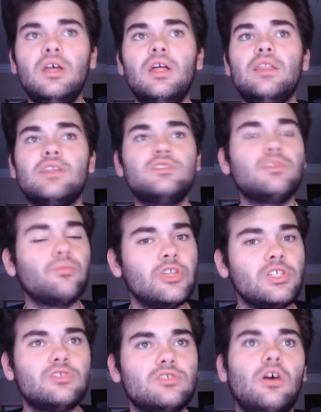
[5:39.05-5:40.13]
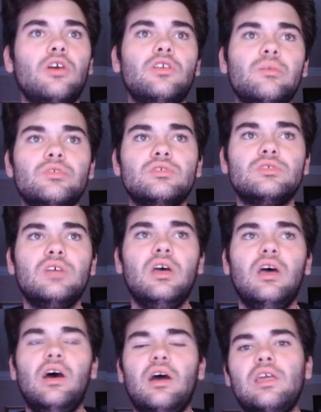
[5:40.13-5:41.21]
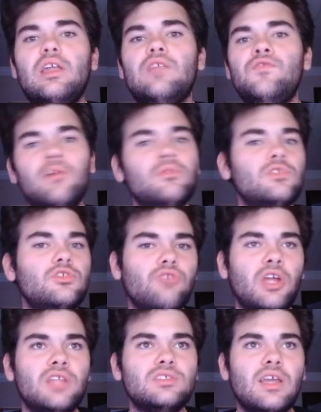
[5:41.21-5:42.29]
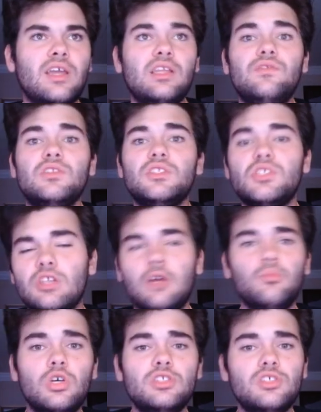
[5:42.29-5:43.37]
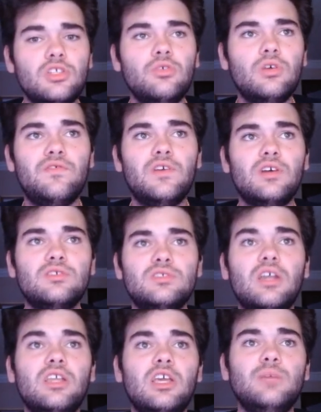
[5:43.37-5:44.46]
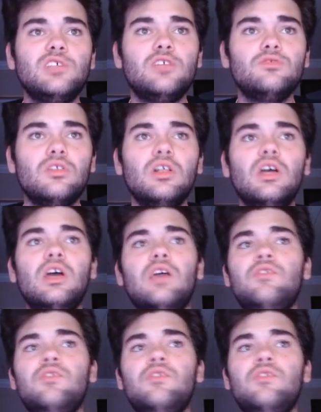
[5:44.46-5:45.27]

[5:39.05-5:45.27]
That is some really solid numbers. Again, if you're able to translate that even somewhat to the UFL's 10-game schedule, if you